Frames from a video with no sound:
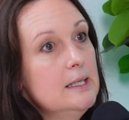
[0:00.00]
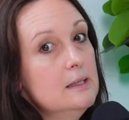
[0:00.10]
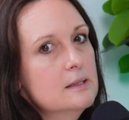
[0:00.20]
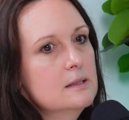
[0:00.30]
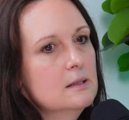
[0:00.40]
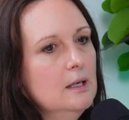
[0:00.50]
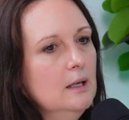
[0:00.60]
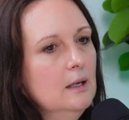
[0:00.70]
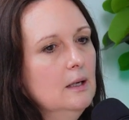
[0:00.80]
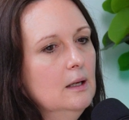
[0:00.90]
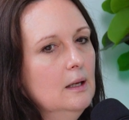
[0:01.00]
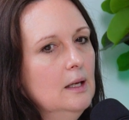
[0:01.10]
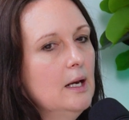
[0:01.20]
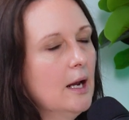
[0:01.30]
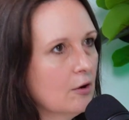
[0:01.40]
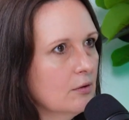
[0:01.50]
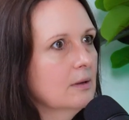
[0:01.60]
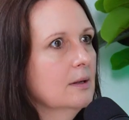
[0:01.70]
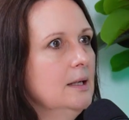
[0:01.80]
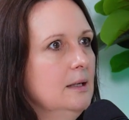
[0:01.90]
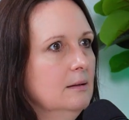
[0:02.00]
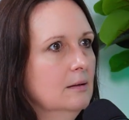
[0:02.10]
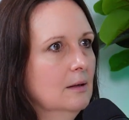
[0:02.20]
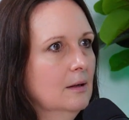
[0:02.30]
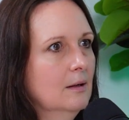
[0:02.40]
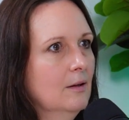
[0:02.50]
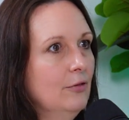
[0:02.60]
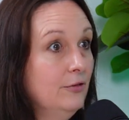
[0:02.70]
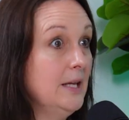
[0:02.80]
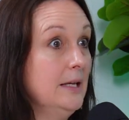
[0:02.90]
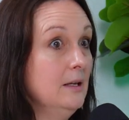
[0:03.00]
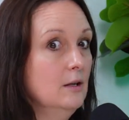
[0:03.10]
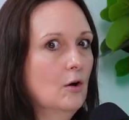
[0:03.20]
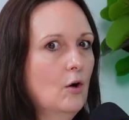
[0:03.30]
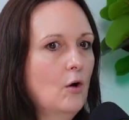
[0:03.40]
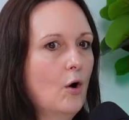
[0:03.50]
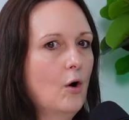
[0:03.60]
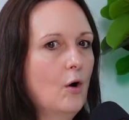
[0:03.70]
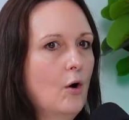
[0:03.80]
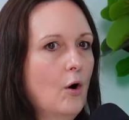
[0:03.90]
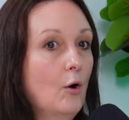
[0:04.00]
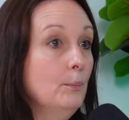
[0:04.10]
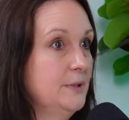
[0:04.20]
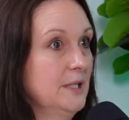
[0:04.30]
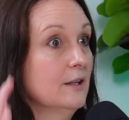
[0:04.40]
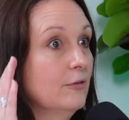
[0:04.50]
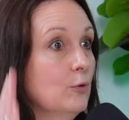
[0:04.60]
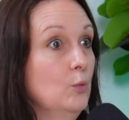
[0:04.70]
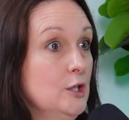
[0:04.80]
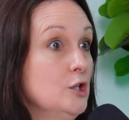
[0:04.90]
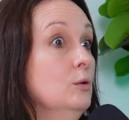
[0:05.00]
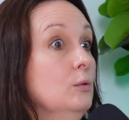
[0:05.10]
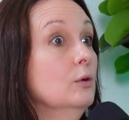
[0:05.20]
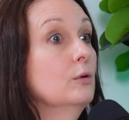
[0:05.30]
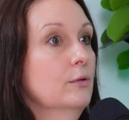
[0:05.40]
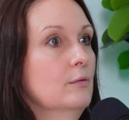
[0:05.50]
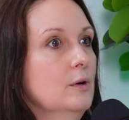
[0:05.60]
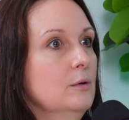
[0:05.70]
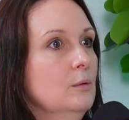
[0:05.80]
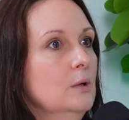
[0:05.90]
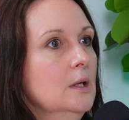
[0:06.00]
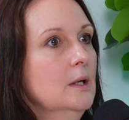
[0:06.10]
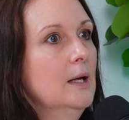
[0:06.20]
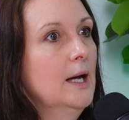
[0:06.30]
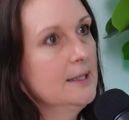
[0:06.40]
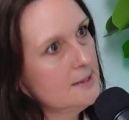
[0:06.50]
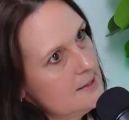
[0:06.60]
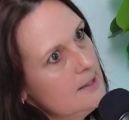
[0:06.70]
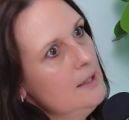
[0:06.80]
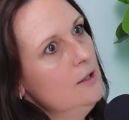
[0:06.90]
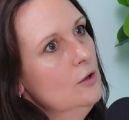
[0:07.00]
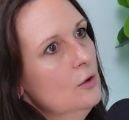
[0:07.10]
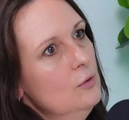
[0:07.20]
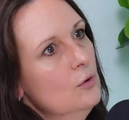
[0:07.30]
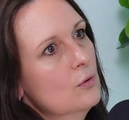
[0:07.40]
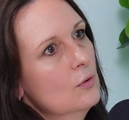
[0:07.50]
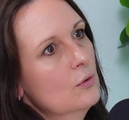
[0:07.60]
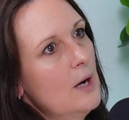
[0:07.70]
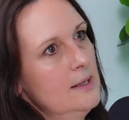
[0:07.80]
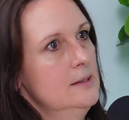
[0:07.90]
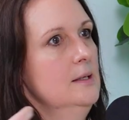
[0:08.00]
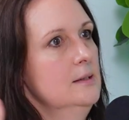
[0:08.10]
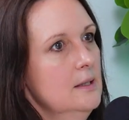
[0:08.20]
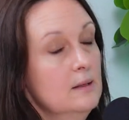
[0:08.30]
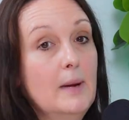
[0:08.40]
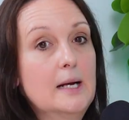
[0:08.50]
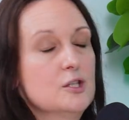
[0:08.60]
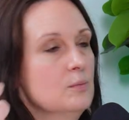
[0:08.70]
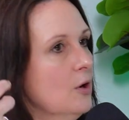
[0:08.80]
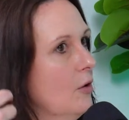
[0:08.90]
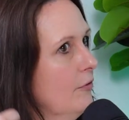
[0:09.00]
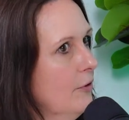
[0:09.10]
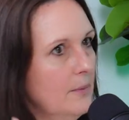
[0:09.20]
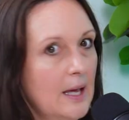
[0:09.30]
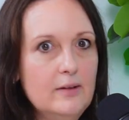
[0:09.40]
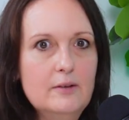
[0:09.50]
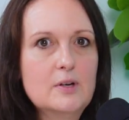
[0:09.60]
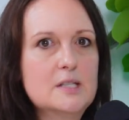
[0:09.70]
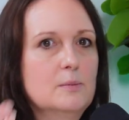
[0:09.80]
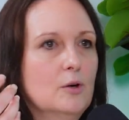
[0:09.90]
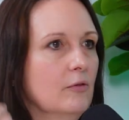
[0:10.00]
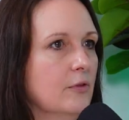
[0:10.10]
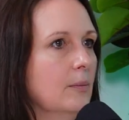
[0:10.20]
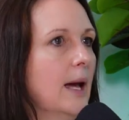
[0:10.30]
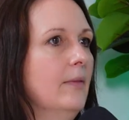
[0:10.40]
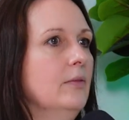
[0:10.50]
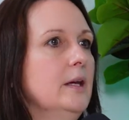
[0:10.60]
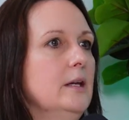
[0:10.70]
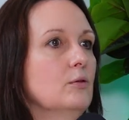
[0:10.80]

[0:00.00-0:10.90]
It's inherently the optic for which you look through and to see, your assets and the management of them and the investment of them and the